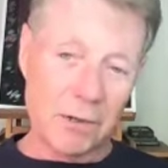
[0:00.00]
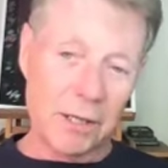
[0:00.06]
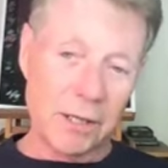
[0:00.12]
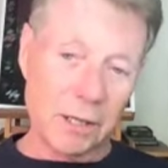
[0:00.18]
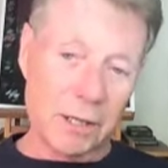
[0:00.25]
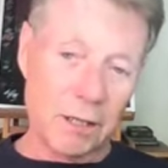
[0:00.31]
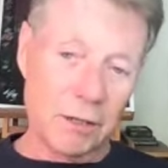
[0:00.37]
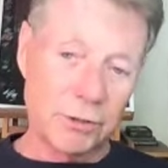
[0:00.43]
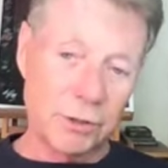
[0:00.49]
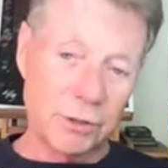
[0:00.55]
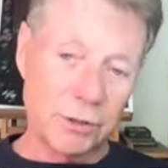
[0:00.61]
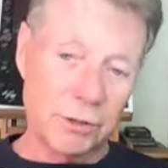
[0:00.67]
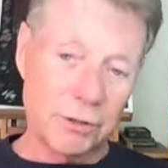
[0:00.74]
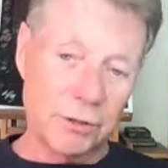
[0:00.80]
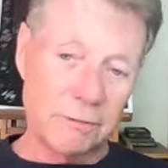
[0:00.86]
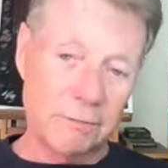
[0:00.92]

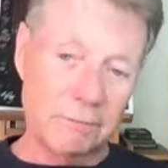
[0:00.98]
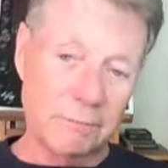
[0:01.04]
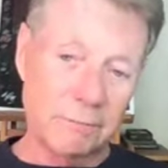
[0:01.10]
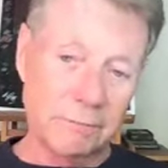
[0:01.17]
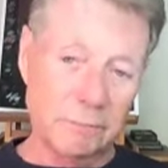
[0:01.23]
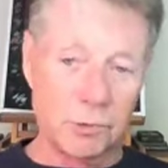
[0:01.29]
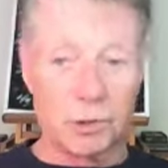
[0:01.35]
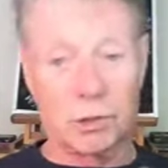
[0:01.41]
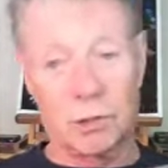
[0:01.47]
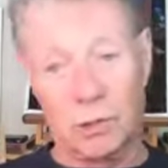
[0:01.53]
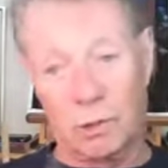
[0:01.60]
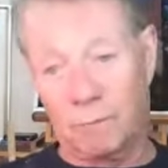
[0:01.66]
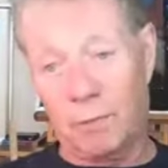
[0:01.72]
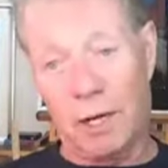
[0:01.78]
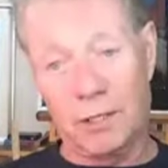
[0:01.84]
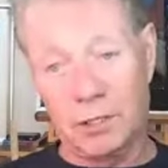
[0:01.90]
cultures, which
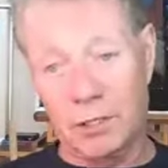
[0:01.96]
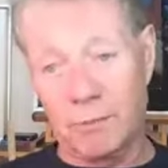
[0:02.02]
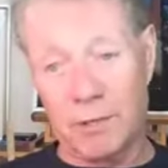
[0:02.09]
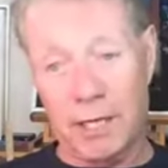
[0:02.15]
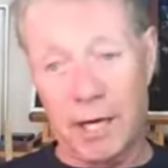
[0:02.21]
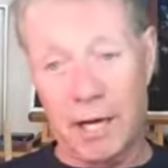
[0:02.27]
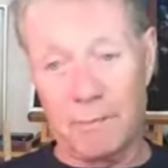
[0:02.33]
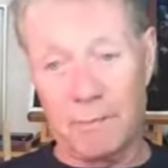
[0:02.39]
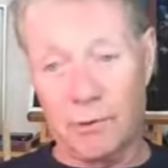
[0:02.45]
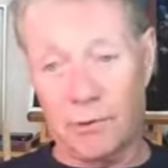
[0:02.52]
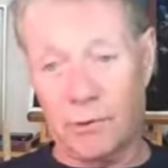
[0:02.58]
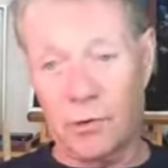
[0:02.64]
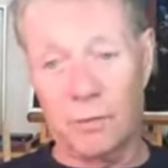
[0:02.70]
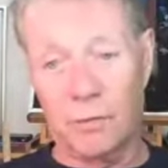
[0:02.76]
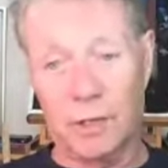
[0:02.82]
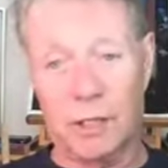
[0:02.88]
could possibly happen
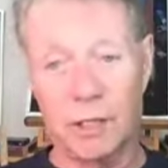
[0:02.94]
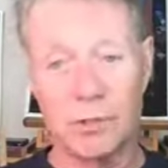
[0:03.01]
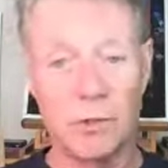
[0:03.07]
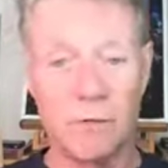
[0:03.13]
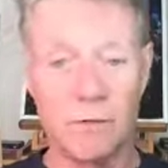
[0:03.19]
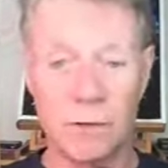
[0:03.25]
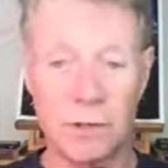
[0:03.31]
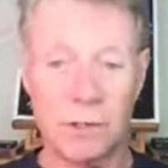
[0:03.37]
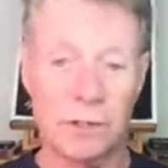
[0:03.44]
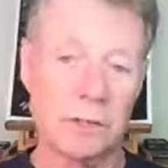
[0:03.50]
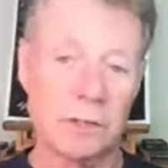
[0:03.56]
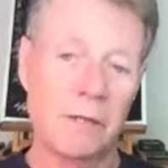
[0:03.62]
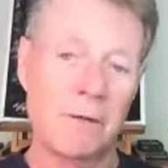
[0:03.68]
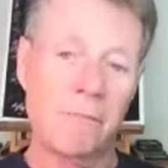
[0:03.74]
too, because over these